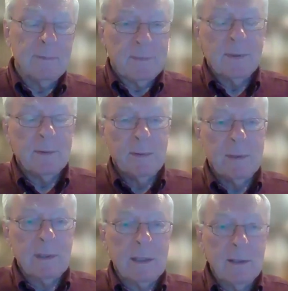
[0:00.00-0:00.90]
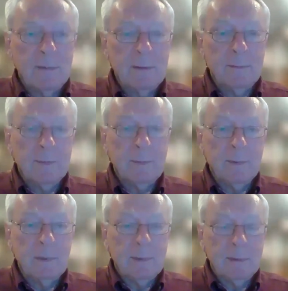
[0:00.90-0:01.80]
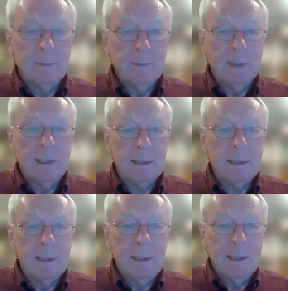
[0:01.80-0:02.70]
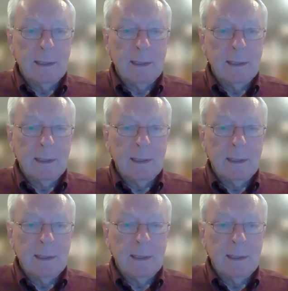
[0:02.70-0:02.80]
And so we're saying, "No, we'd like to